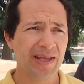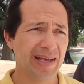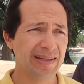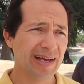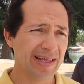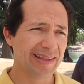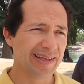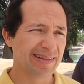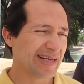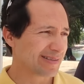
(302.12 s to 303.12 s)
and I
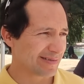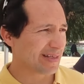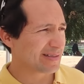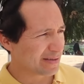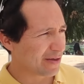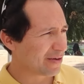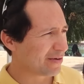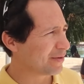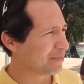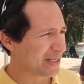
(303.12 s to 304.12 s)
think that's another
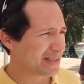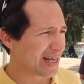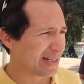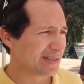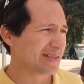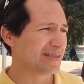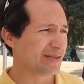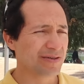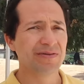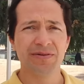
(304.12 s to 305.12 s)
of the big challenges.
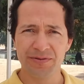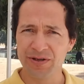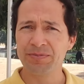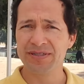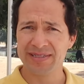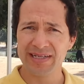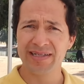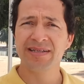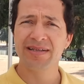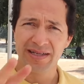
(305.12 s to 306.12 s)

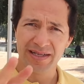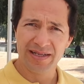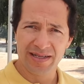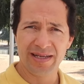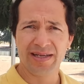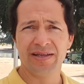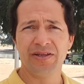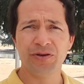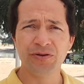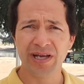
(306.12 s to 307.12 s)
Representing
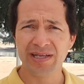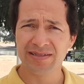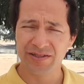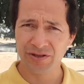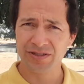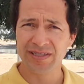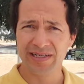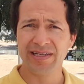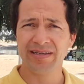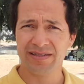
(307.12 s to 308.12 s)
you guys, your
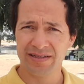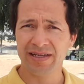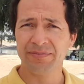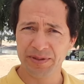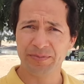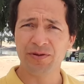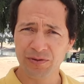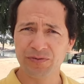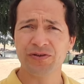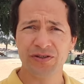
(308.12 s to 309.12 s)
city, people
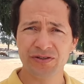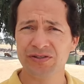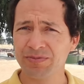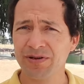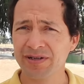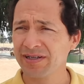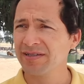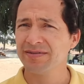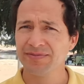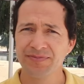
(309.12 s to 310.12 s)
who will use the park.